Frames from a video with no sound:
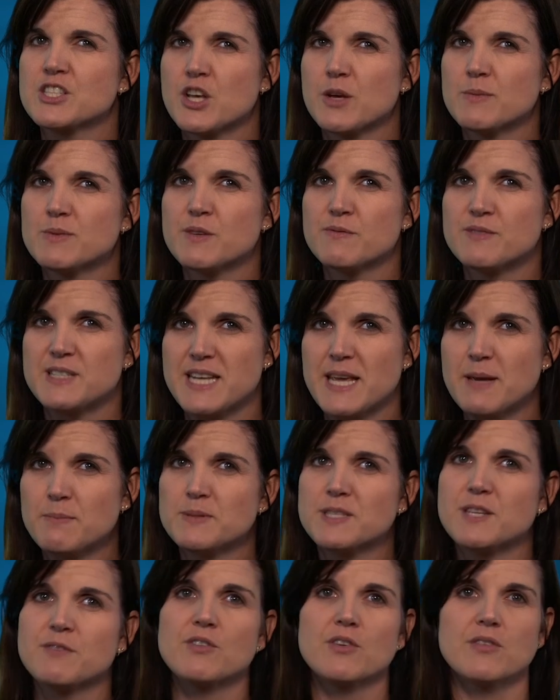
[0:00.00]
terms of
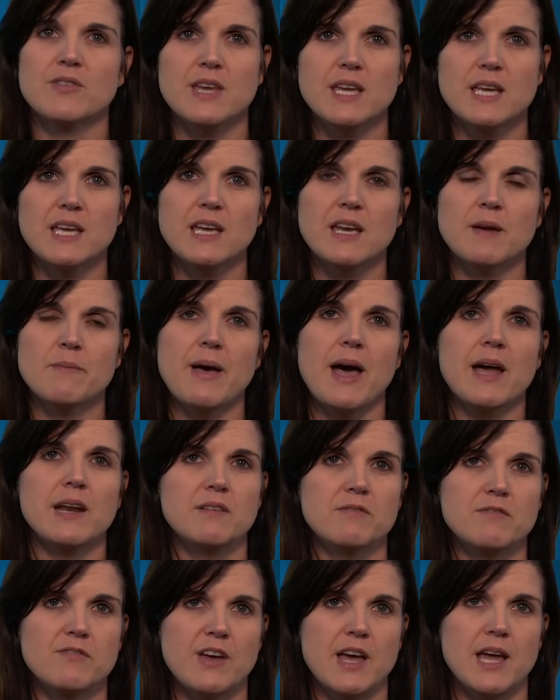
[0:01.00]
tips, if you're thinking about
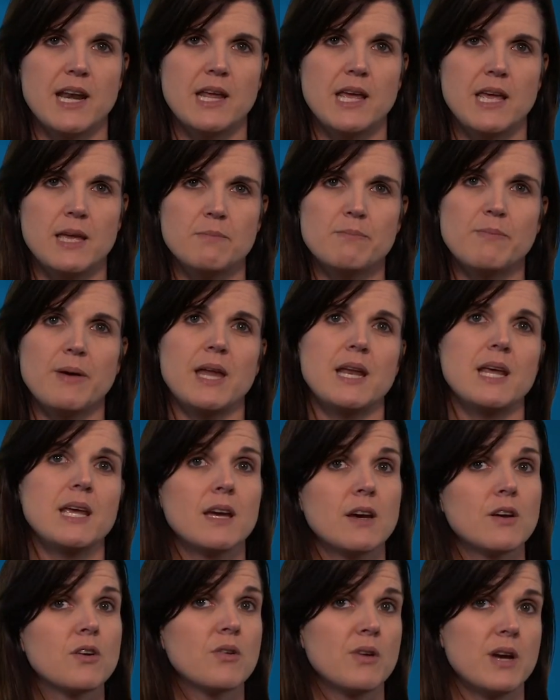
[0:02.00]
embedding
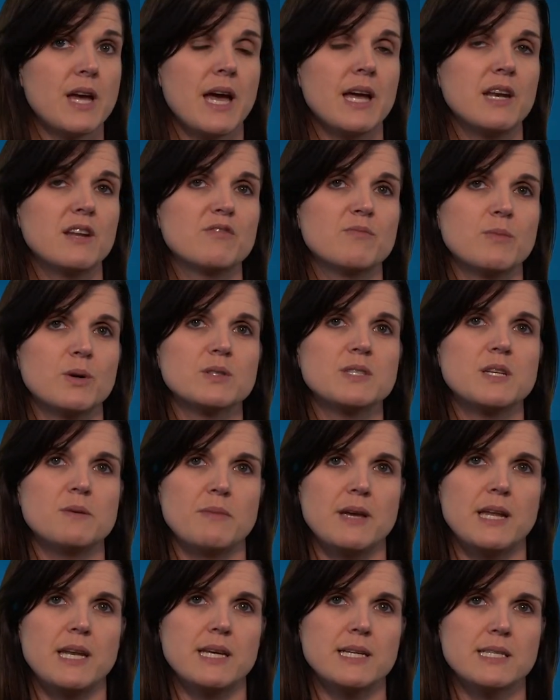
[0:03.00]
a creative
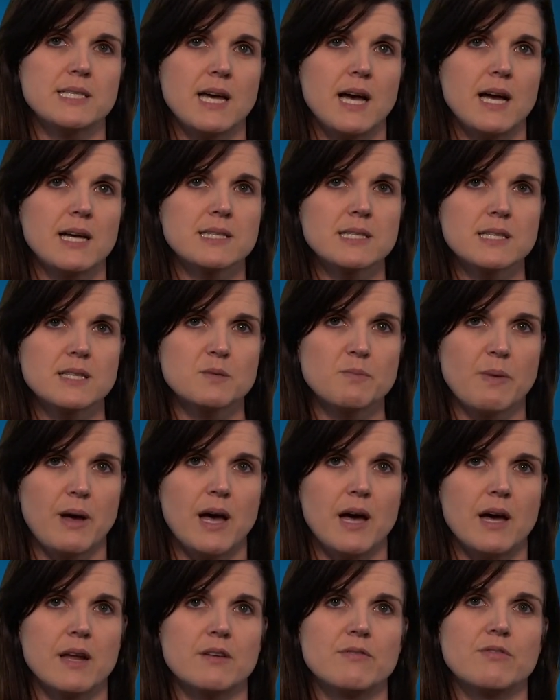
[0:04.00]
multimedia task as
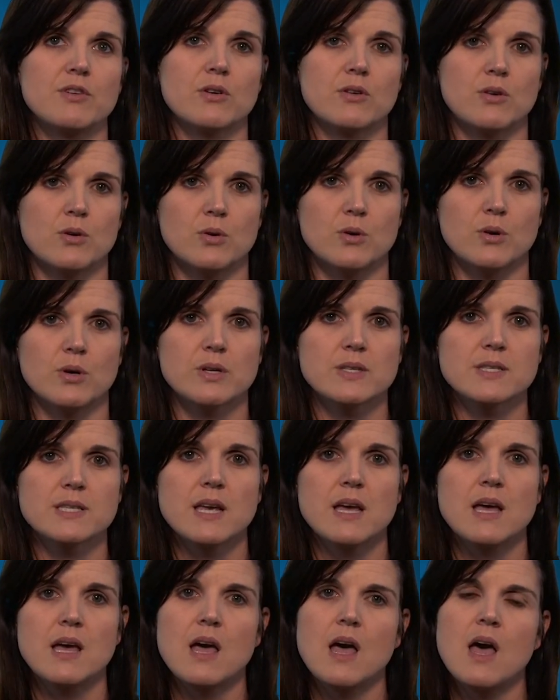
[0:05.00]
part of your course,
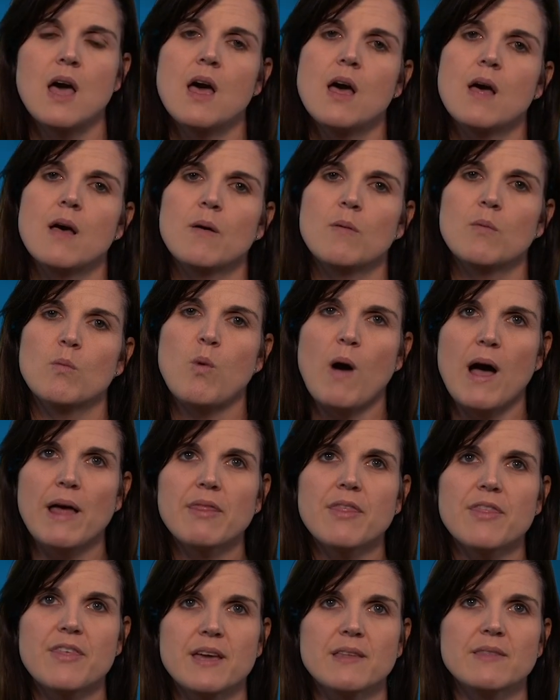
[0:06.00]

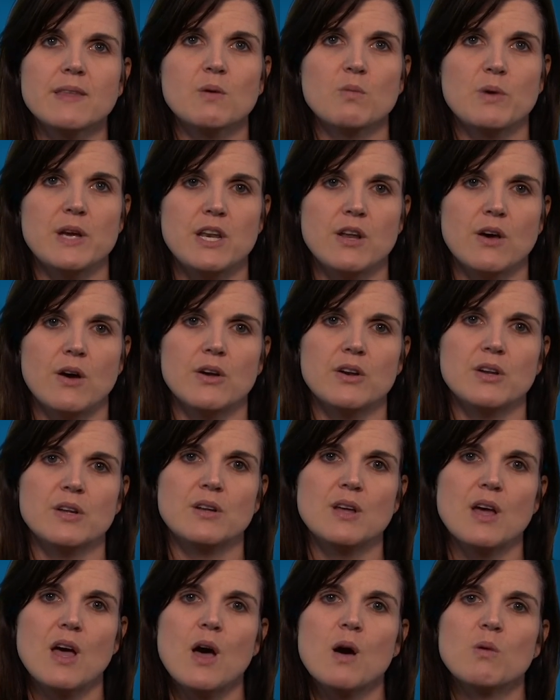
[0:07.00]
one thing that we
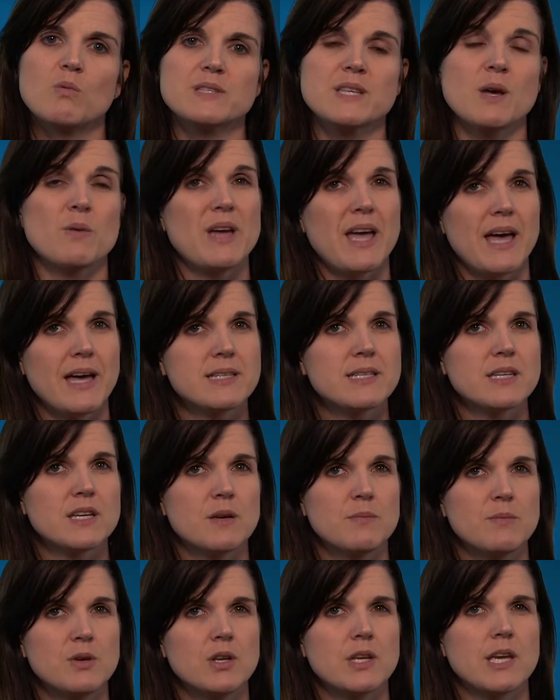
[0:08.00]
noted was that we had to
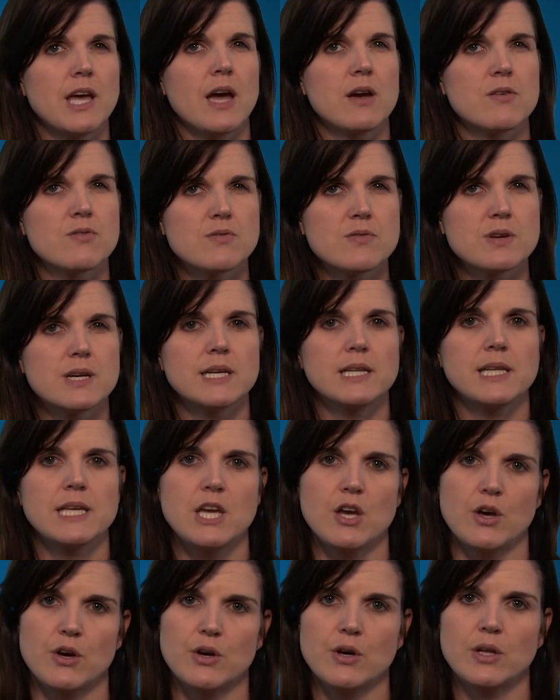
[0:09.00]
communicate
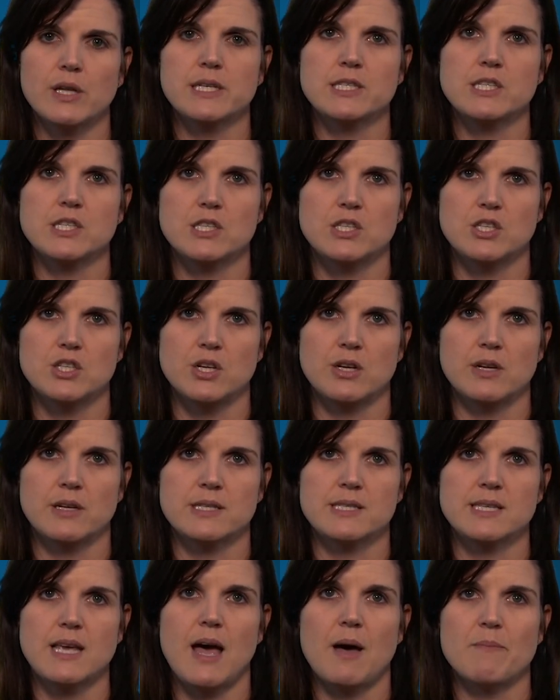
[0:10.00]
really early to
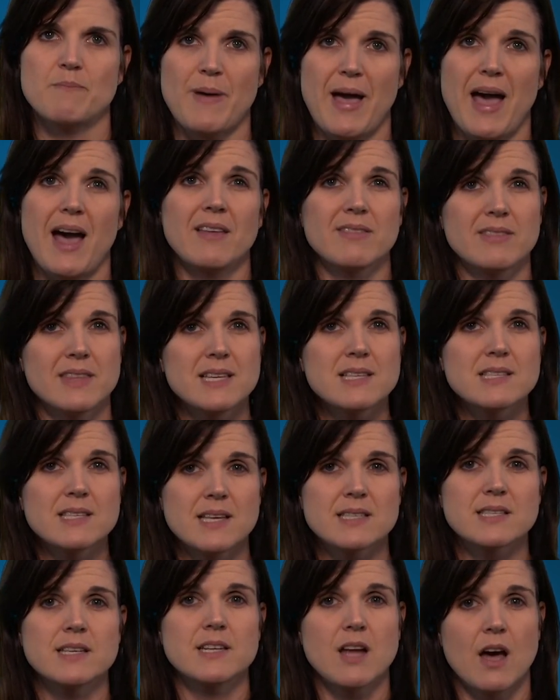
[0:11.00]
students about this
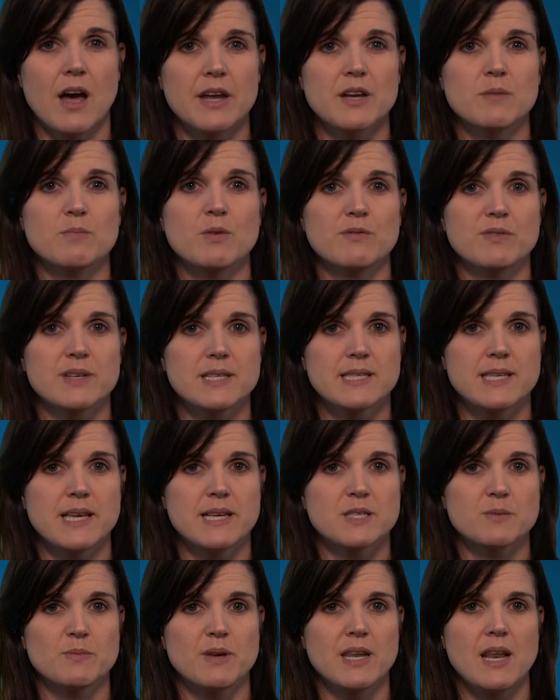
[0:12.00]
as an item of
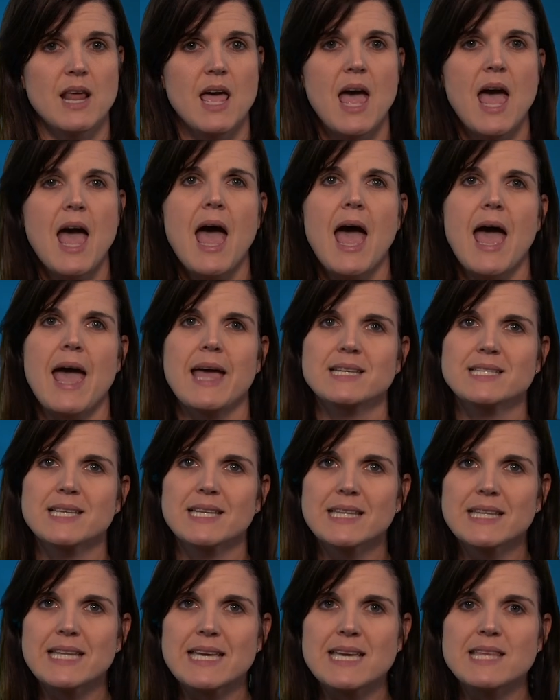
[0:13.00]
assessment and to
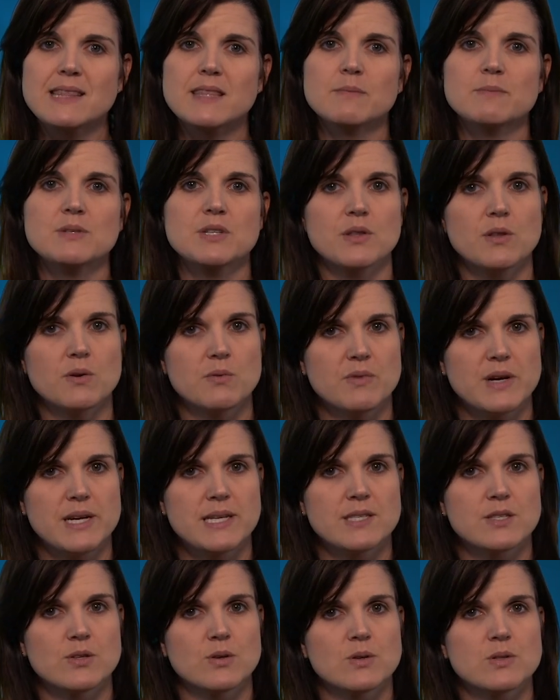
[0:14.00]
lead them to the
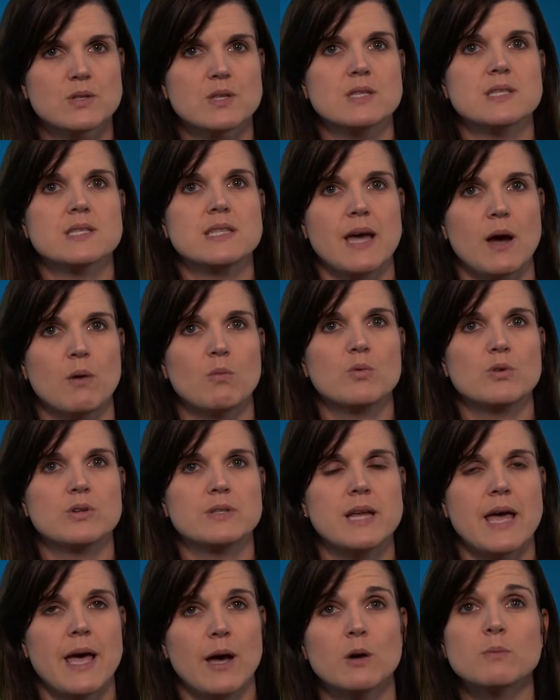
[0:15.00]
resources that
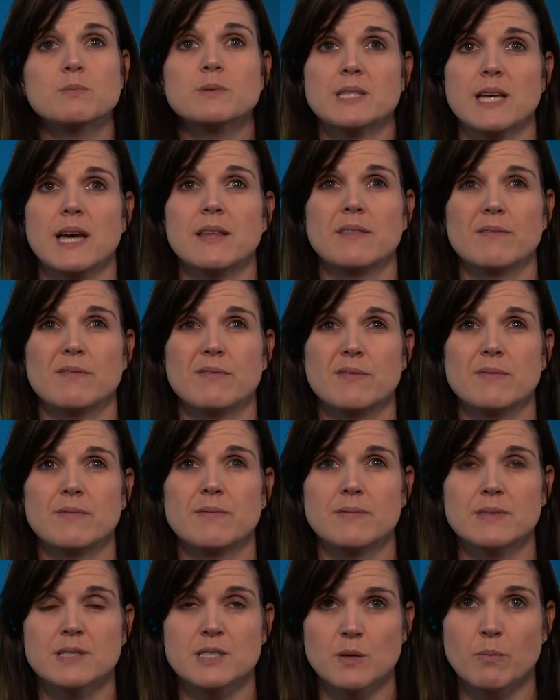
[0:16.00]
would help to
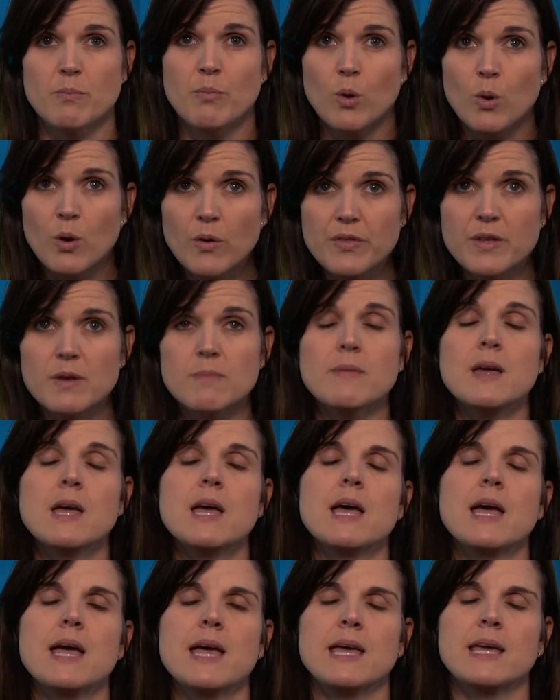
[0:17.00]
support them
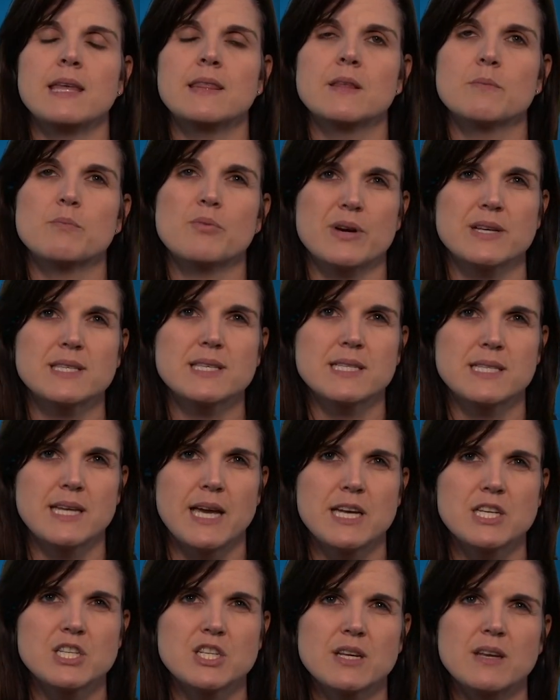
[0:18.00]
in the
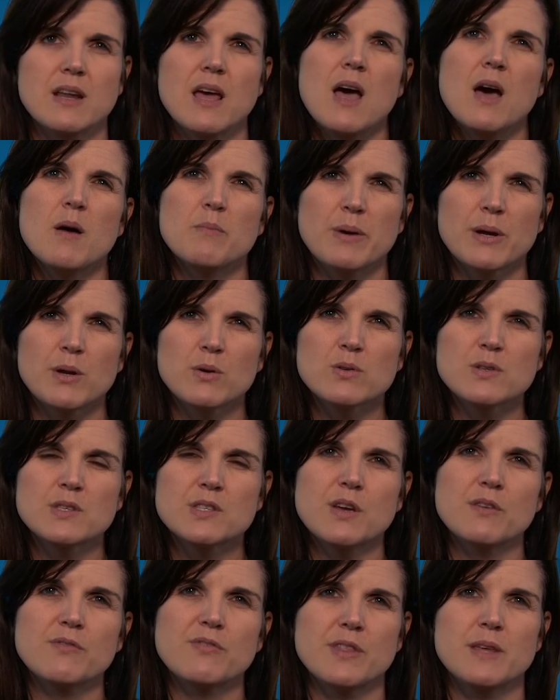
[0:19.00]
presentation, but
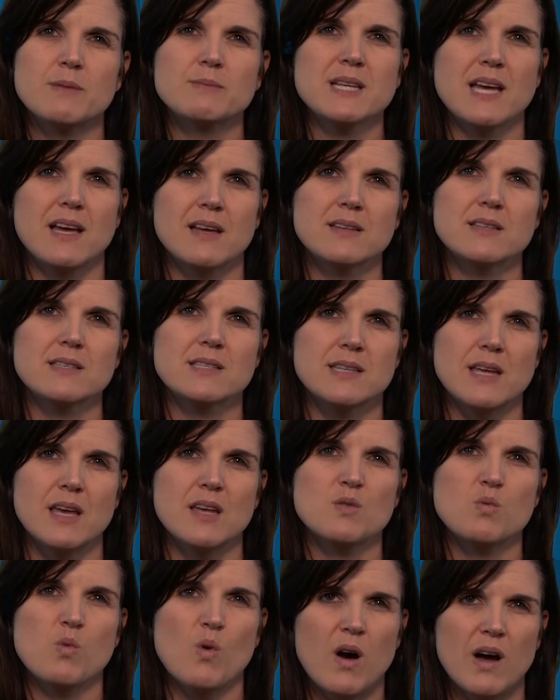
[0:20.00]
also for them to
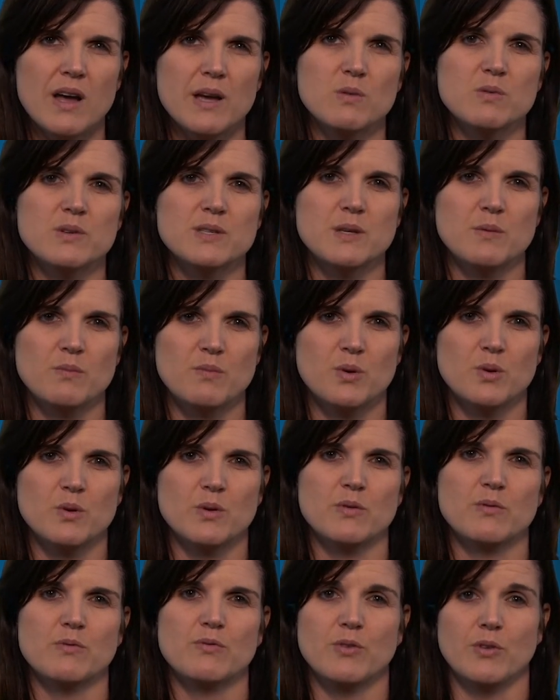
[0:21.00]
understand why it was
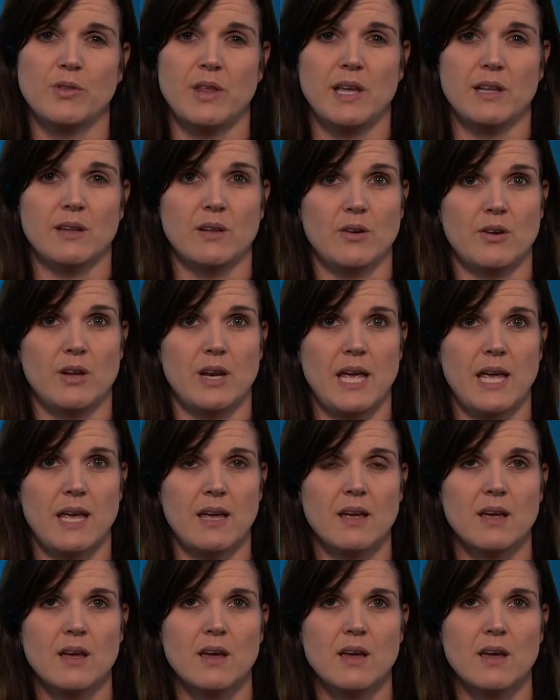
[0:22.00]
important for their learning.